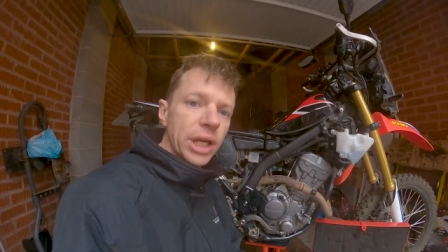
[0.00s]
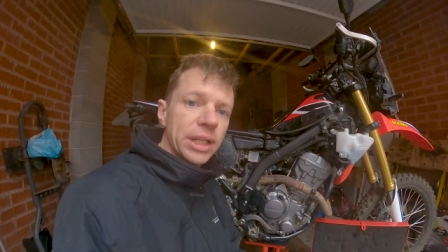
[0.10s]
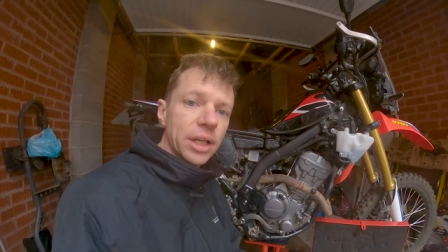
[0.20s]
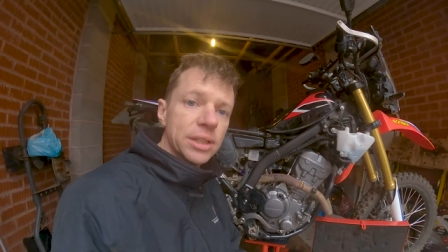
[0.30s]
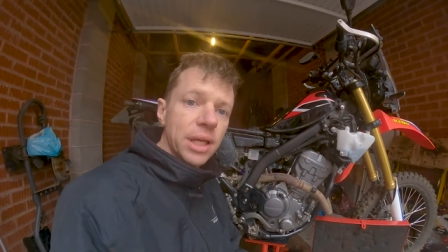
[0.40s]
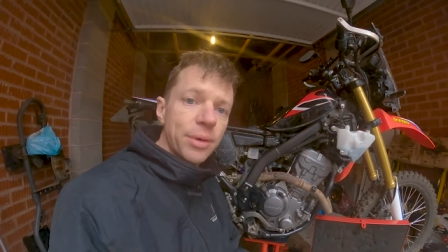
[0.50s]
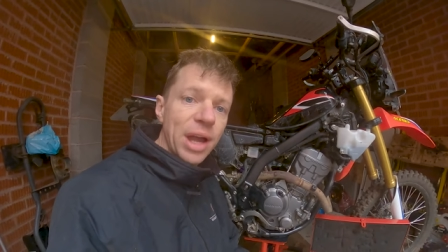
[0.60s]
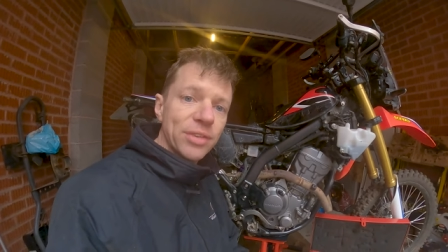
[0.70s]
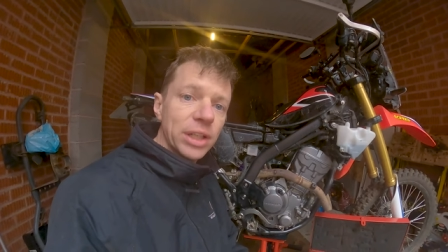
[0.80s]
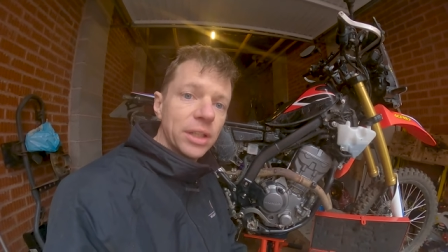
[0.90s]
Okay guys, there
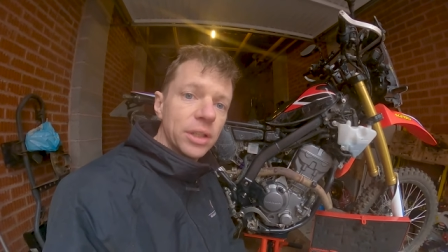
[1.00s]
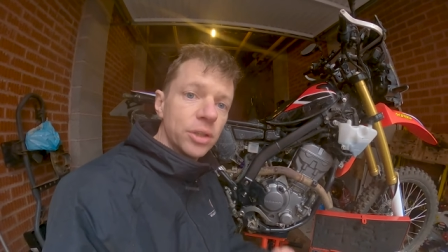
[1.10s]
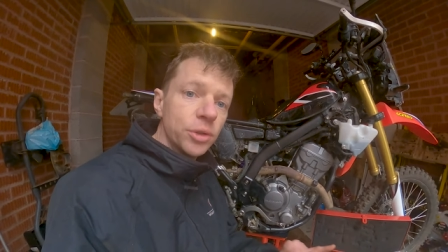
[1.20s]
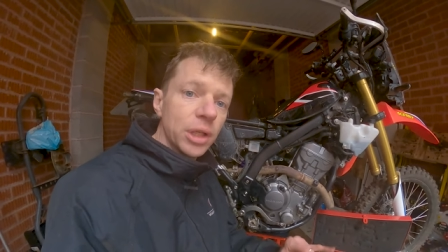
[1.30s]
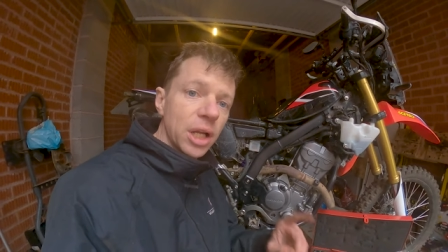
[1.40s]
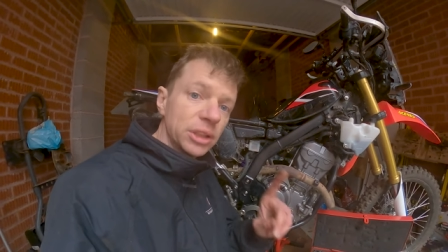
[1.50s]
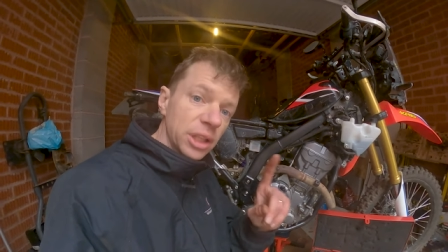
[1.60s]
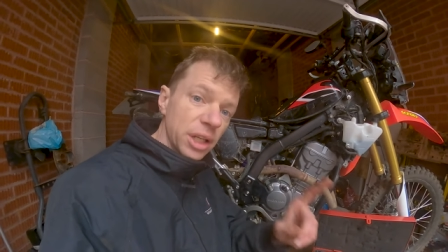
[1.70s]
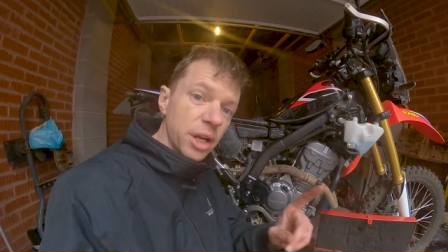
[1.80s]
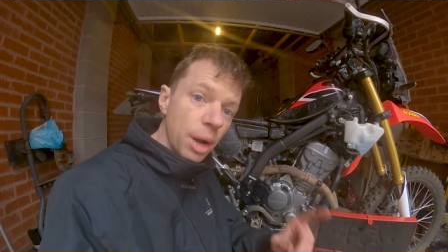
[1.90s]
we have it. New
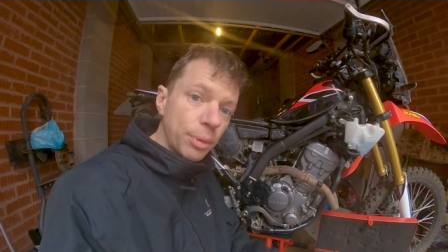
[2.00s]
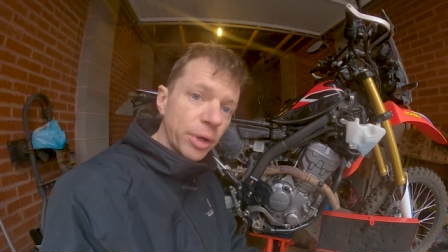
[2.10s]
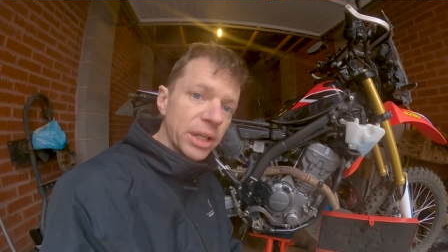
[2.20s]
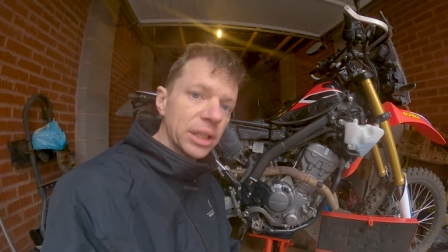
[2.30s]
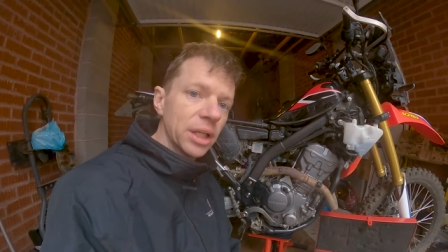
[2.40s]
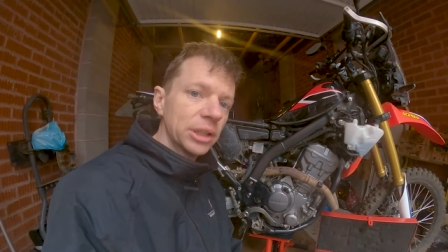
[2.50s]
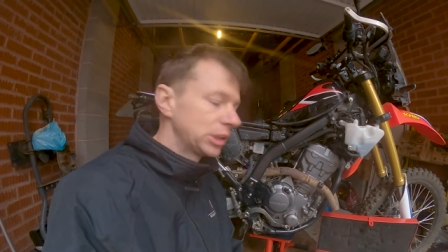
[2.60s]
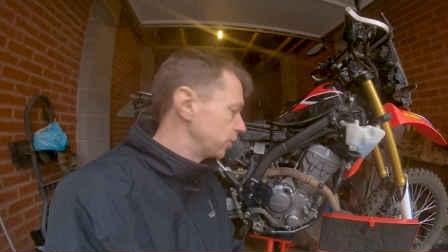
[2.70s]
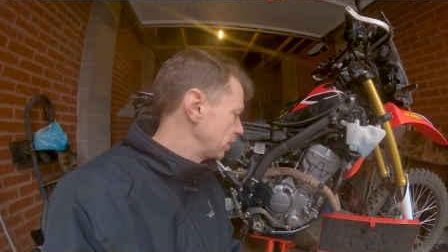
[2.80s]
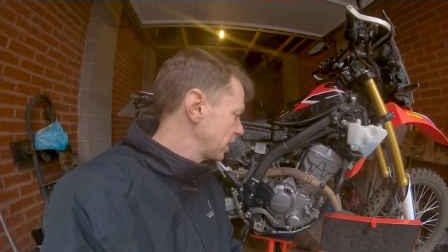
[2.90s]
clutch, an upgraded
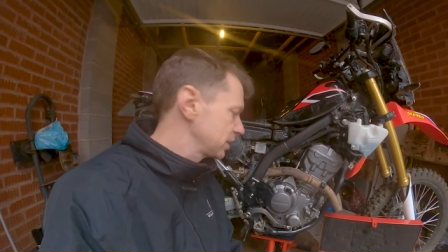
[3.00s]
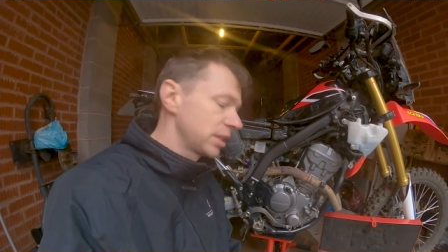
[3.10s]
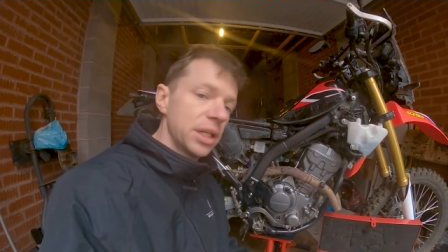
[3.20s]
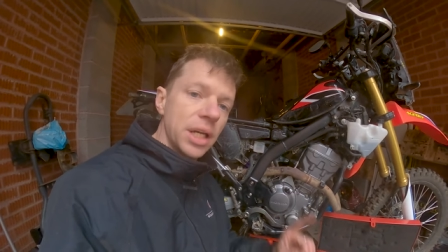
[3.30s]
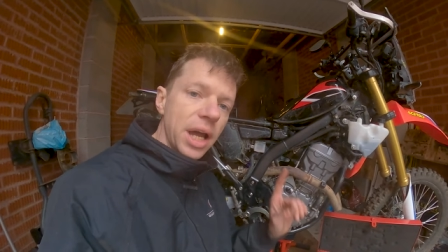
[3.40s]
clutch no less,